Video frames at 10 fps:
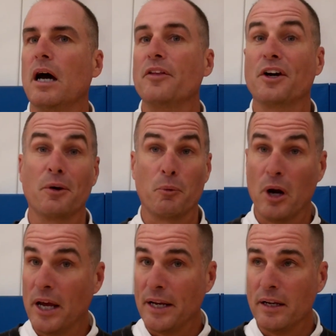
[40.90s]
they're going to
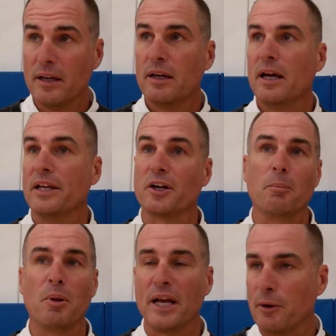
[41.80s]
run, and they're going
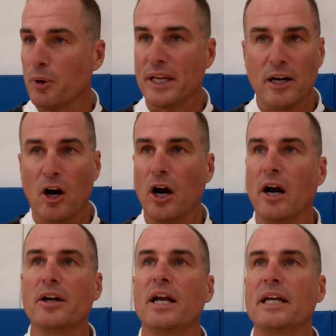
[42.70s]
to play really
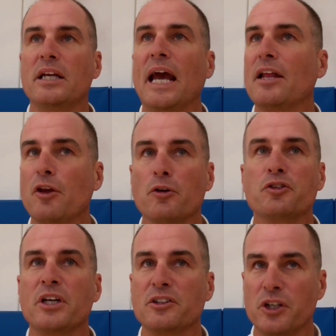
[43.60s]
hard. And you add
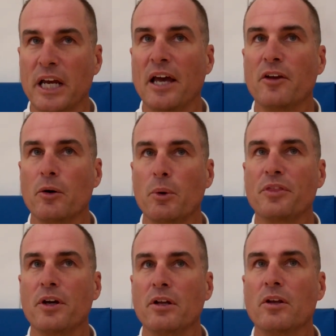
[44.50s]
those things together
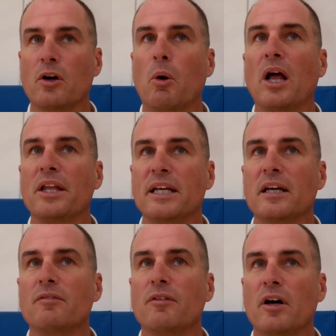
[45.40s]
with the quality
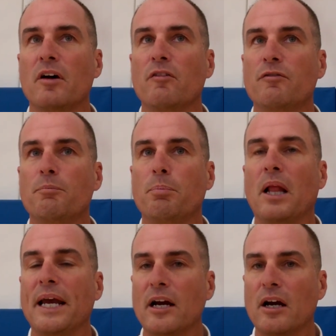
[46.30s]
of
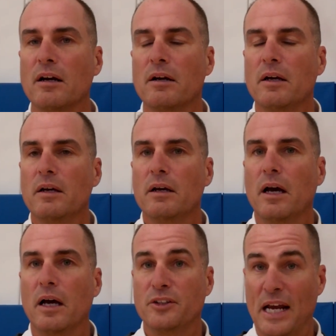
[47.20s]
player,
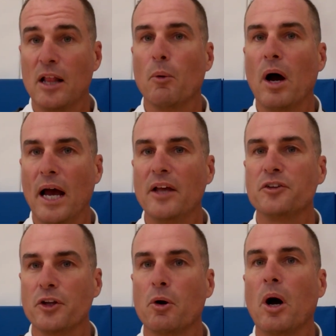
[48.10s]

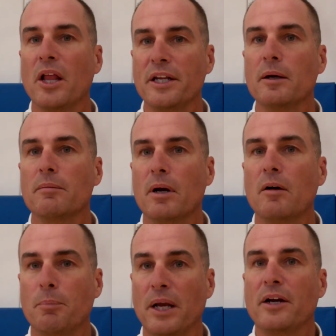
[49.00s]
talent-wise, and the quality
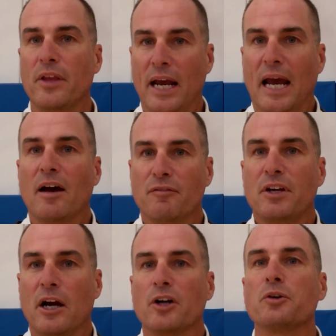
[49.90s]
of player they have,
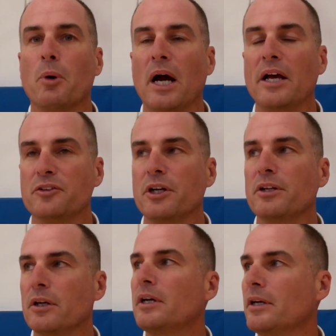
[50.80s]
character-wise, and
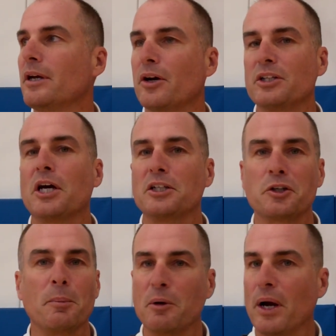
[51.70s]
Kentucky's
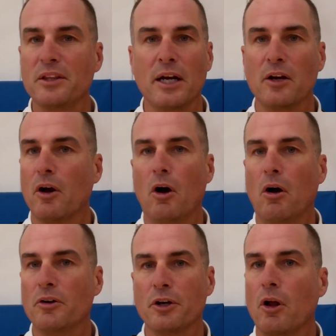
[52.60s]
going to be right there
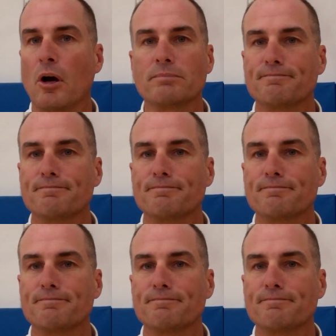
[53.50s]
all year long.